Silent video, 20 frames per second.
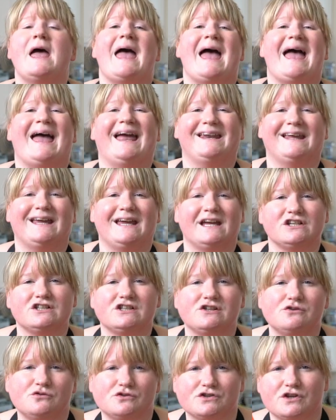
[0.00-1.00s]
and I
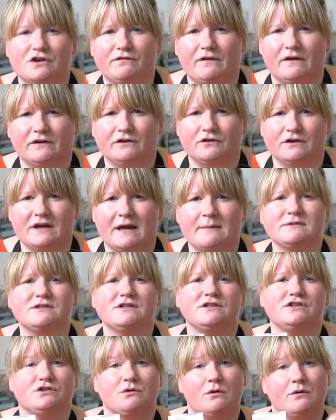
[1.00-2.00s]
actually also found it on
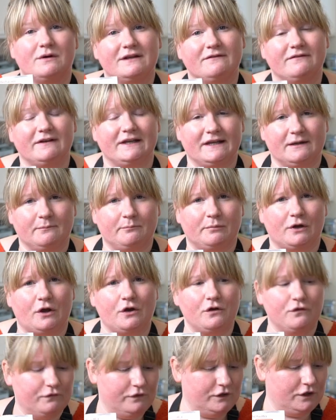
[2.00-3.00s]
Amazon, so I'll leave a link
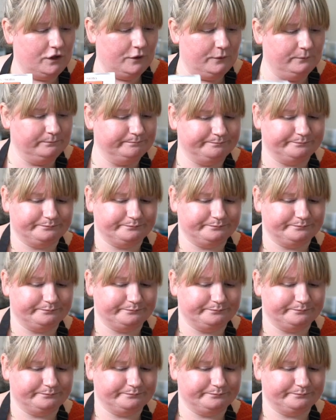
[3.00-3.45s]
below for you.